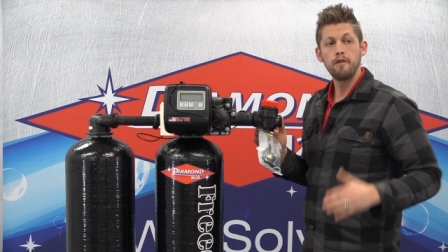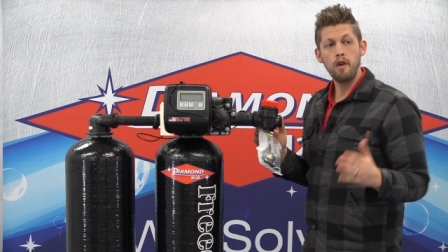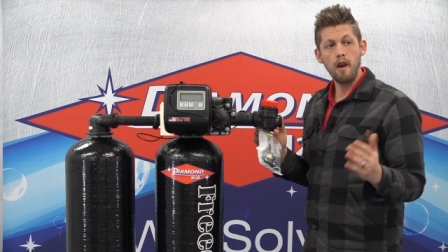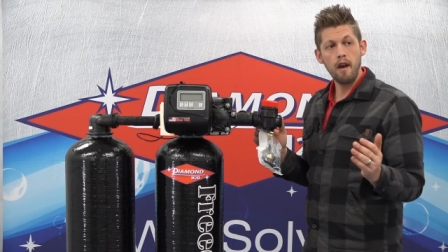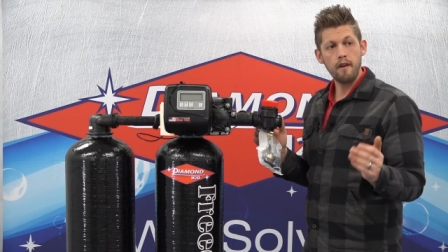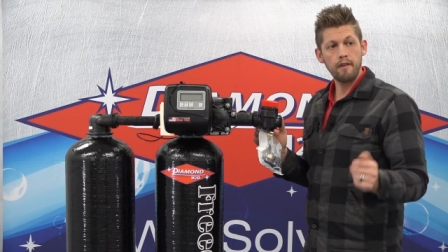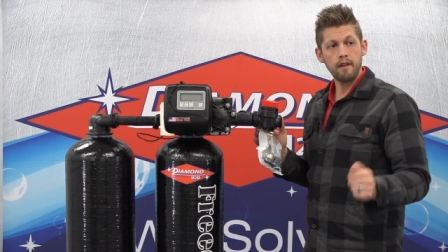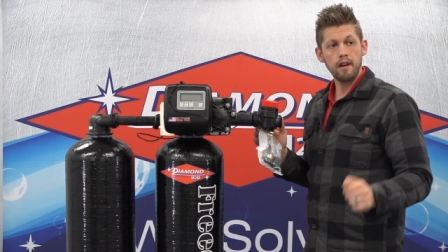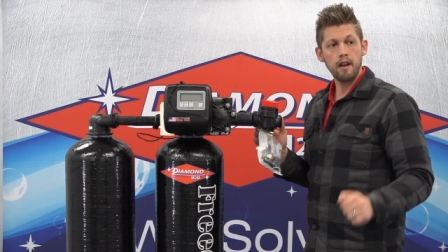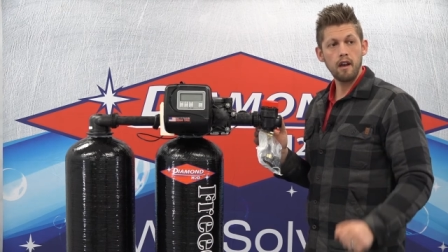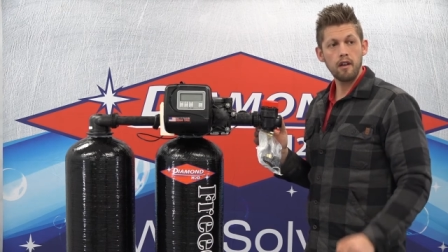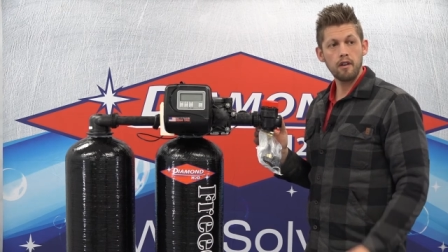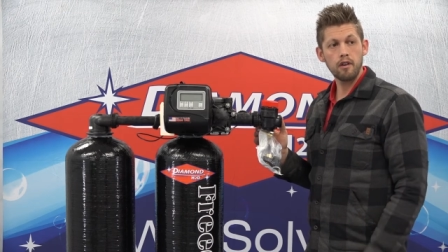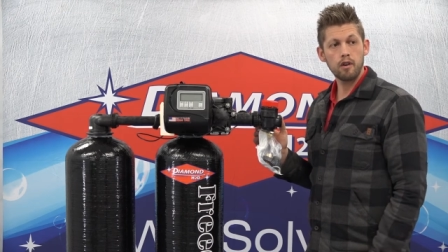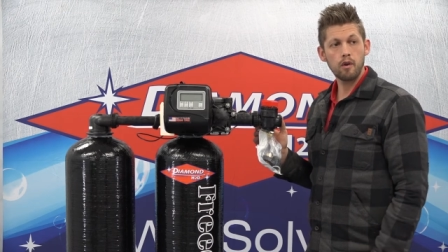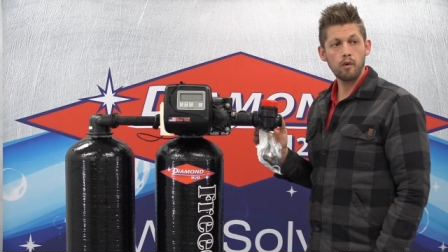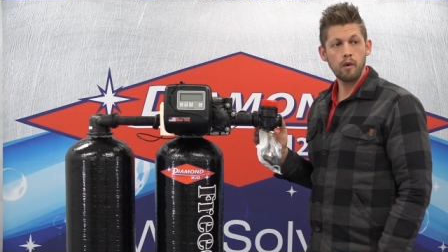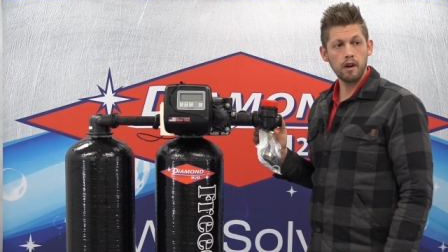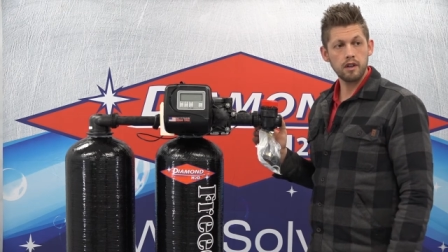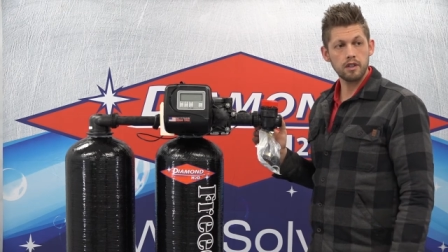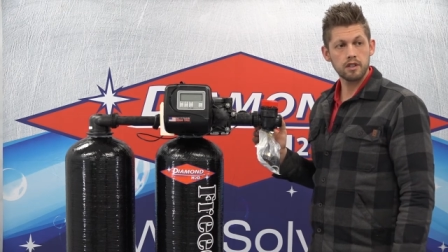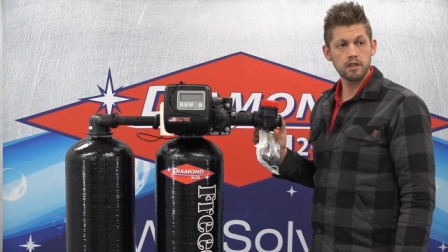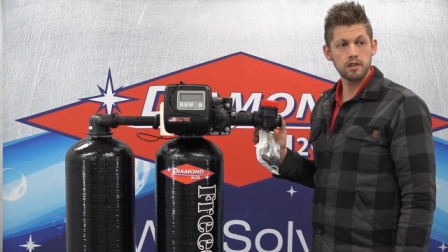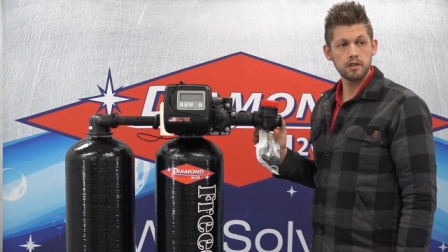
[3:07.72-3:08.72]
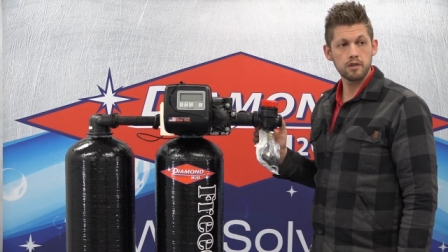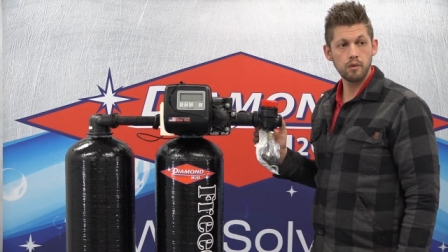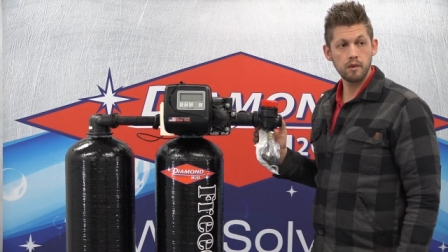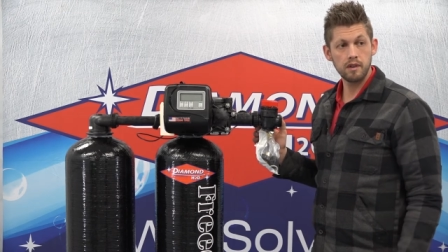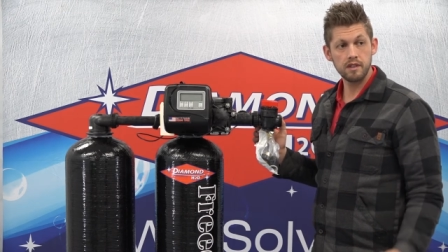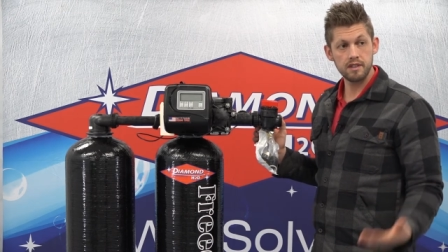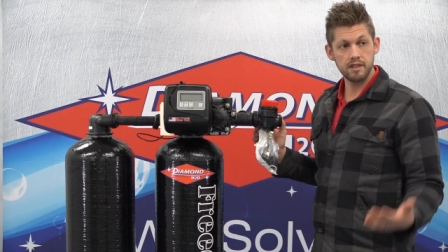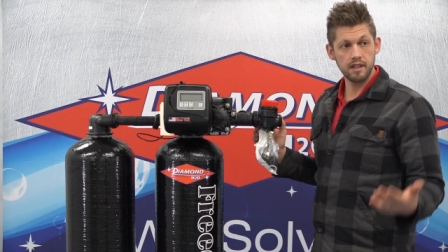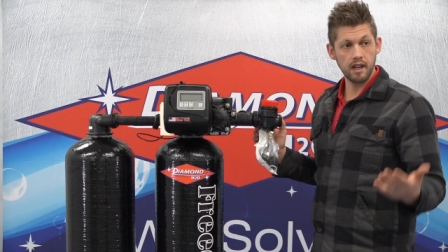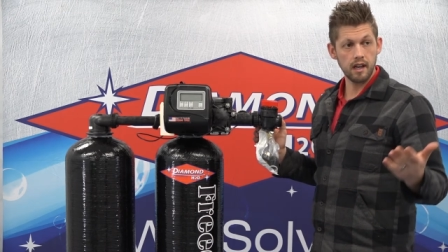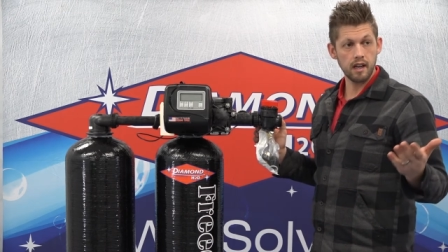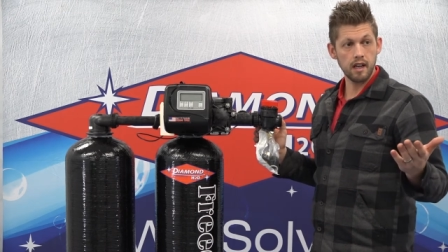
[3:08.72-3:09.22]
you have any other questions when
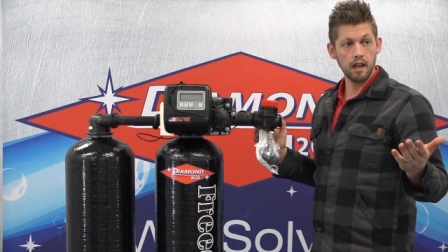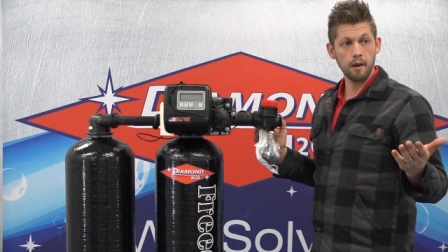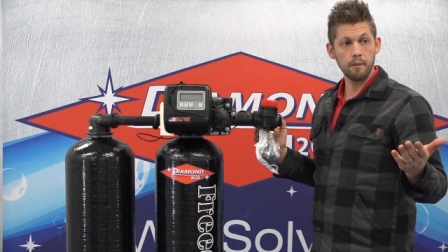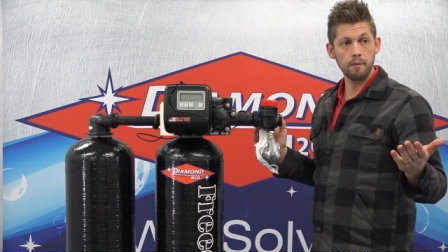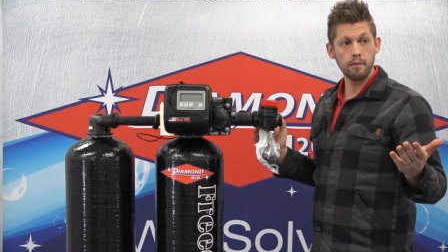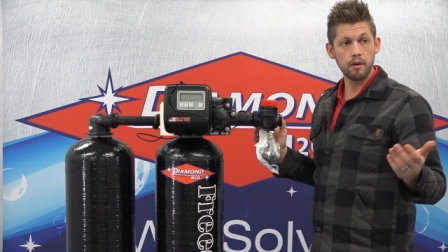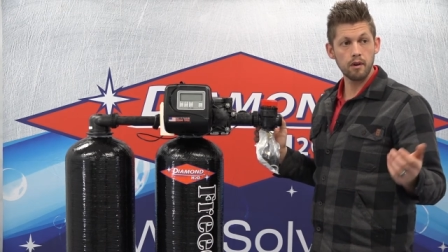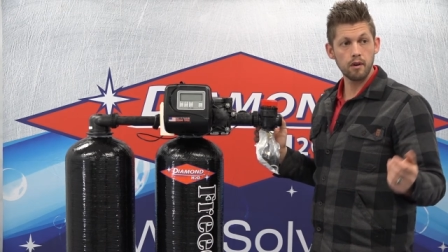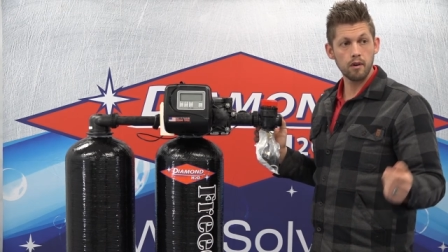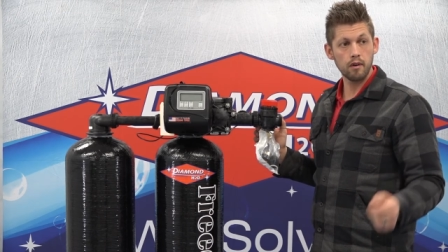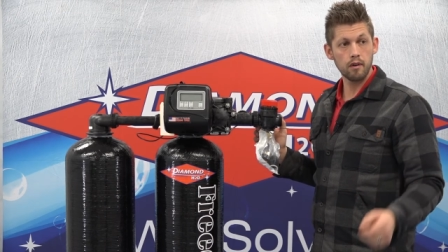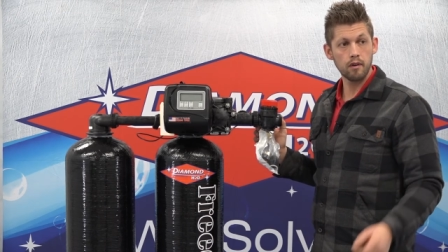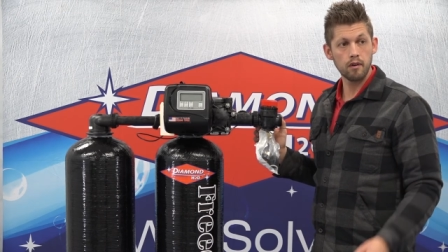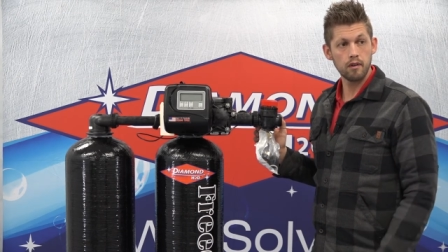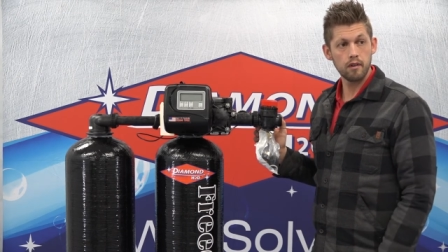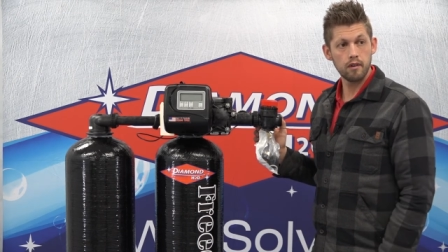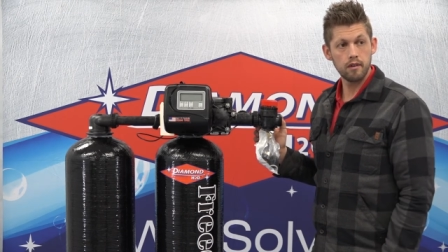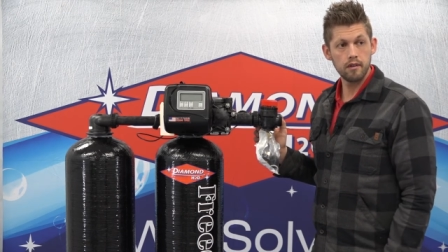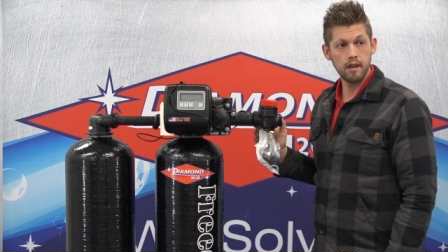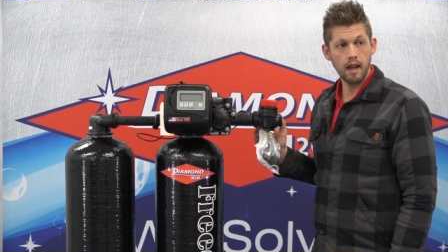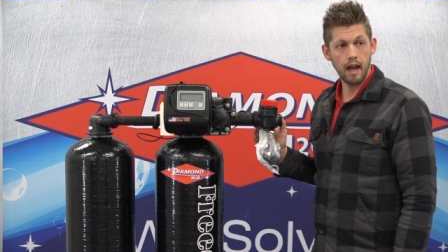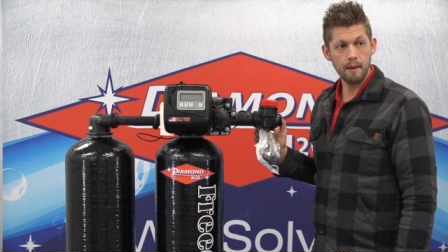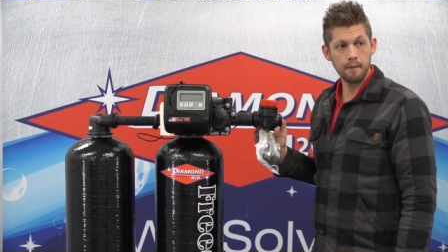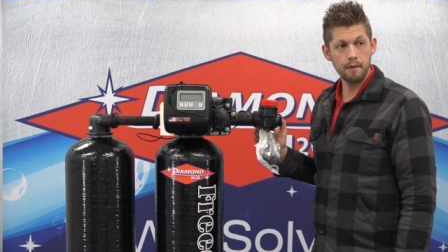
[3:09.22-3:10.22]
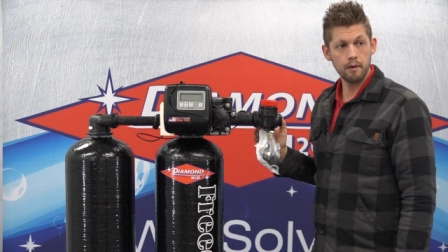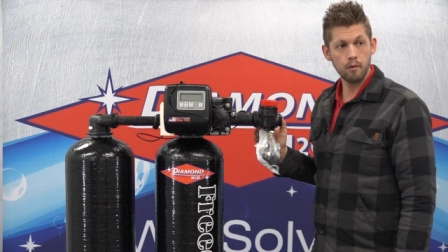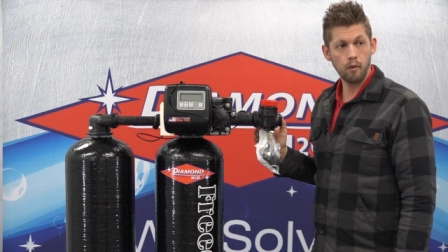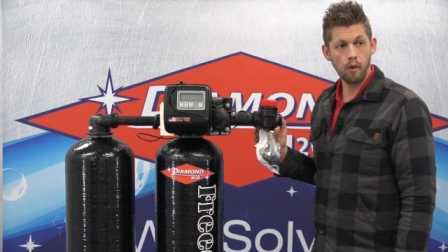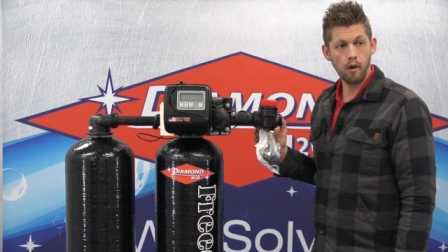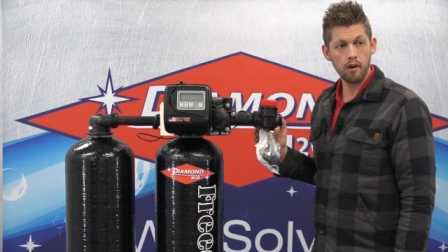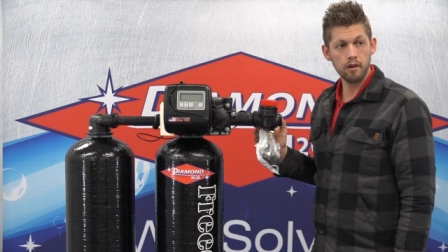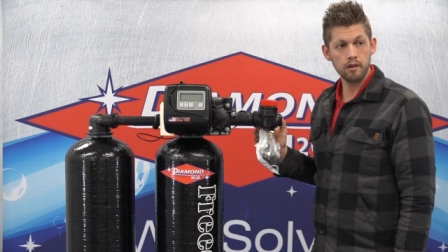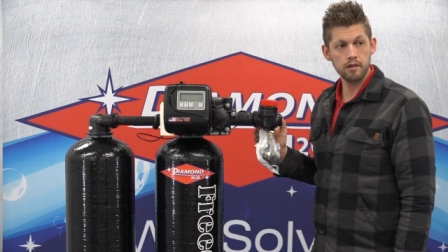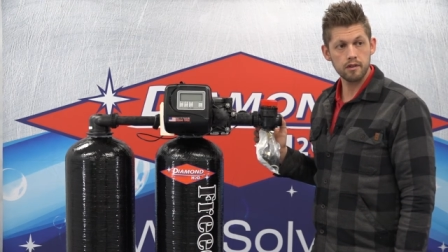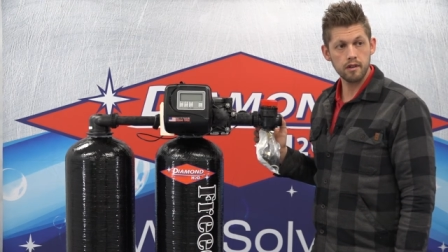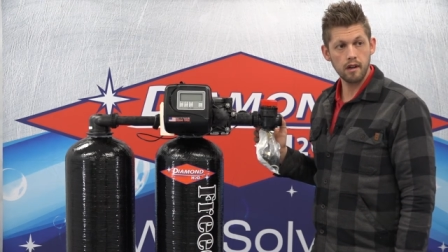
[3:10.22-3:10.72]
setting up your Diamond
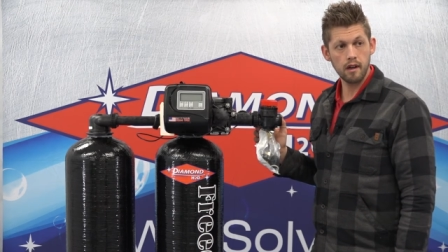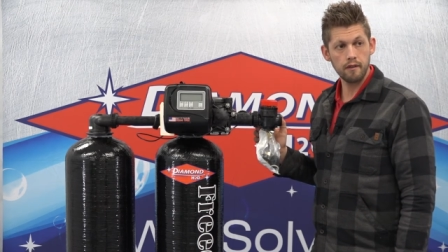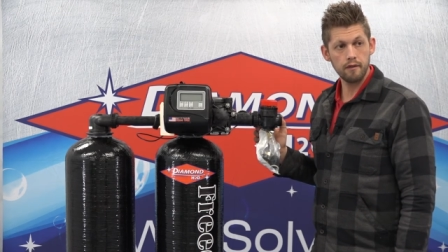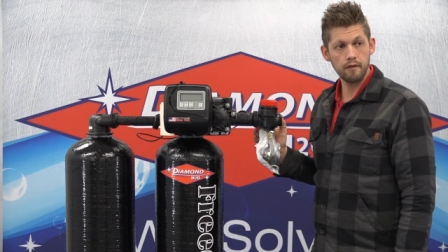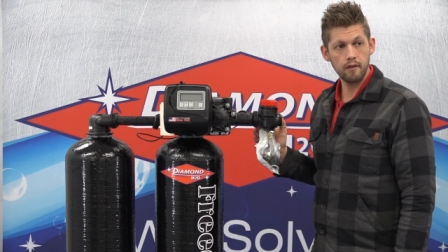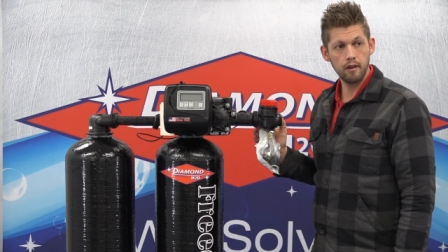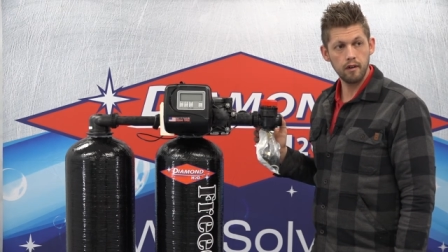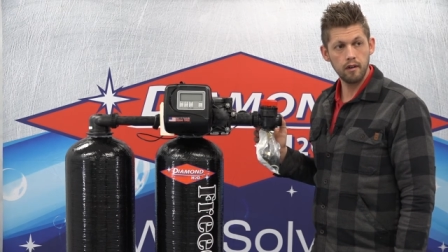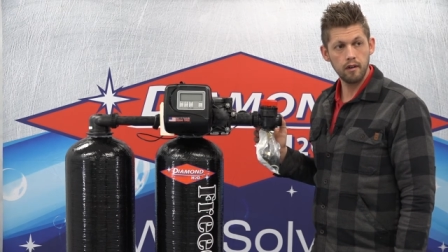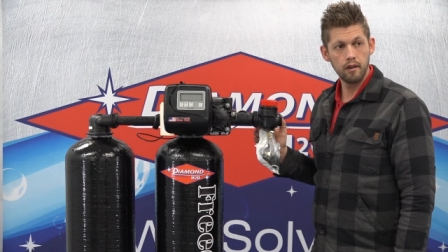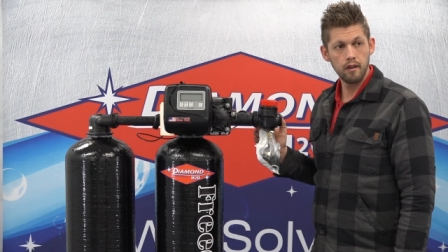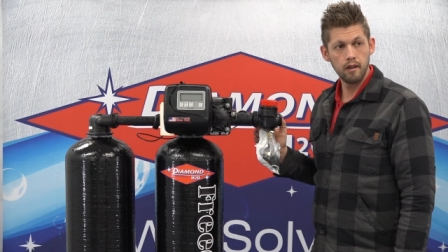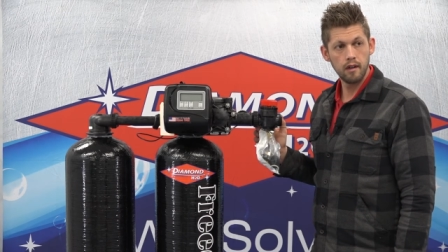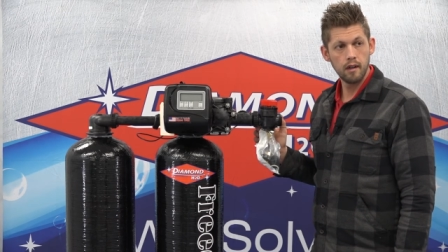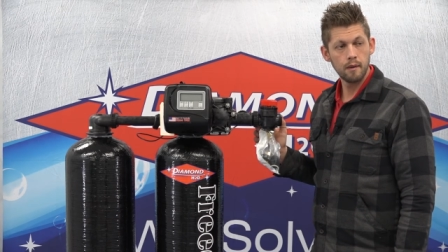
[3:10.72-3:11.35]
water softener,